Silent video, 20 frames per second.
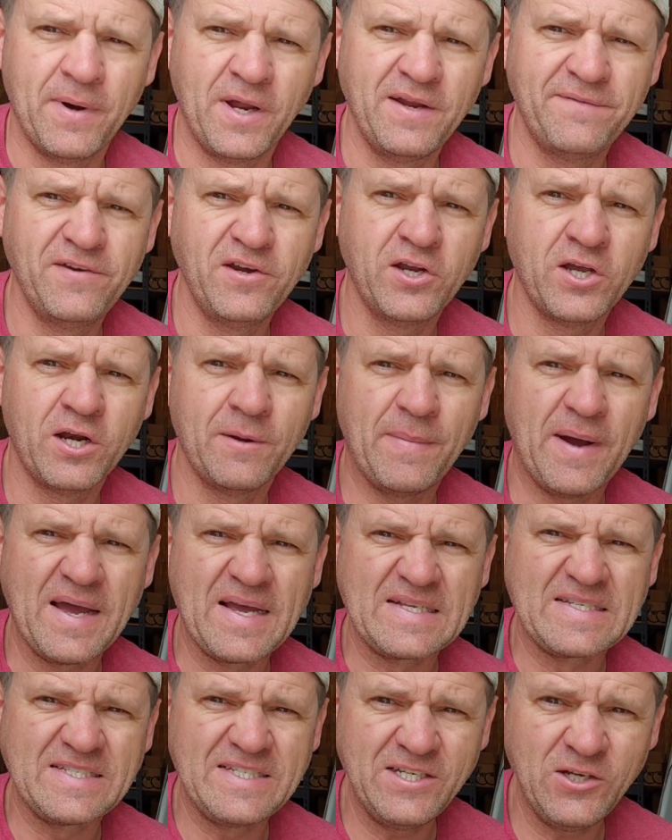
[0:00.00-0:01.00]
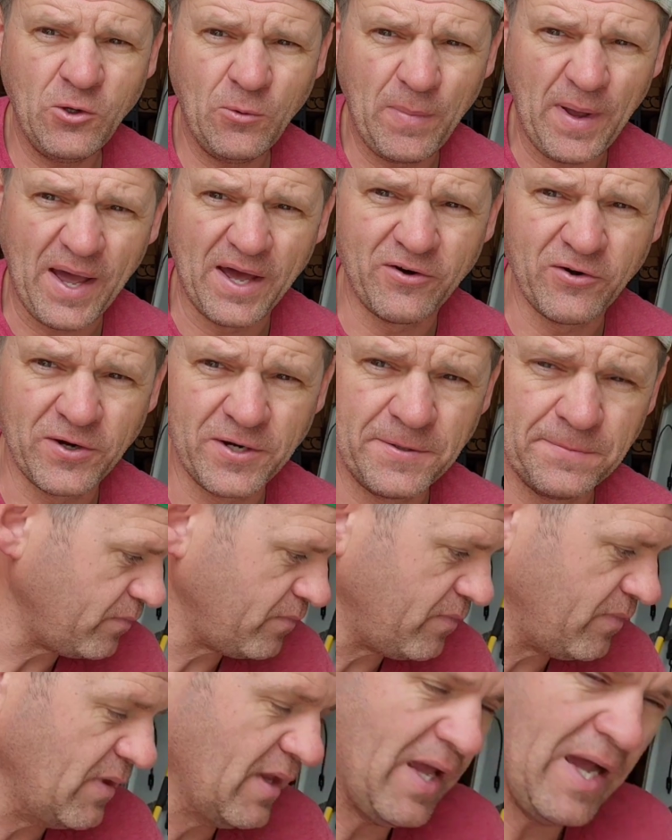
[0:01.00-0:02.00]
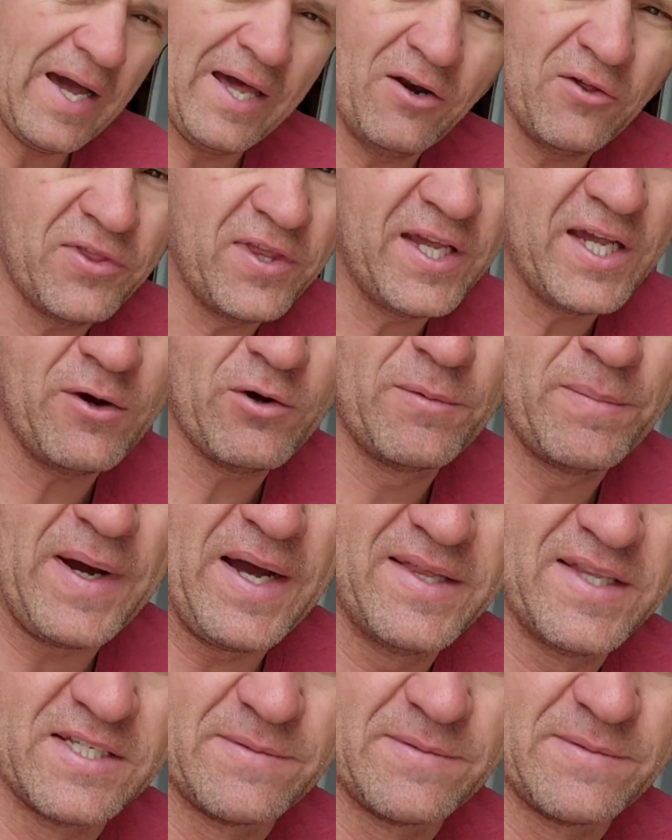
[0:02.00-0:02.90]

if you're going to buy a single battery, I don't think I would buy this